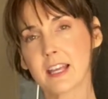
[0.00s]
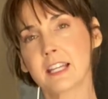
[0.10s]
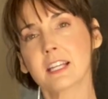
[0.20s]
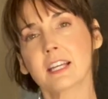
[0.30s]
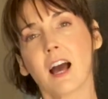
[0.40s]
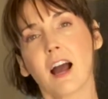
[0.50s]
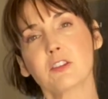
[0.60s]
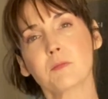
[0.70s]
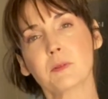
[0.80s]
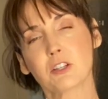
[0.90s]
And it can
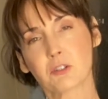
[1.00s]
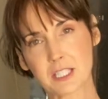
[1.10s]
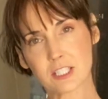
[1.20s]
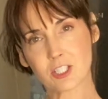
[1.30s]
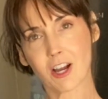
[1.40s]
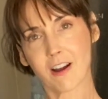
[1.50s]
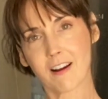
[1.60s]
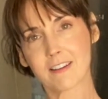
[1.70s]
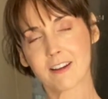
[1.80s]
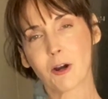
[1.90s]
either be green
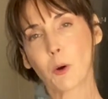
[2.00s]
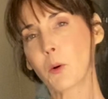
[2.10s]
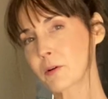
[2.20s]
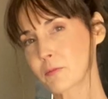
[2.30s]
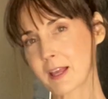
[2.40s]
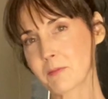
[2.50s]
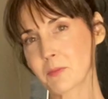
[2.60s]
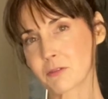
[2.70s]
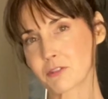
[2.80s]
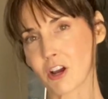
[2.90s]
chard or
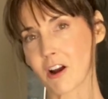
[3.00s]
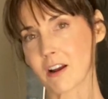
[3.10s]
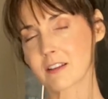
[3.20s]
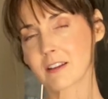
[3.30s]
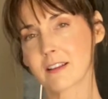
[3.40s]
rainbow chard.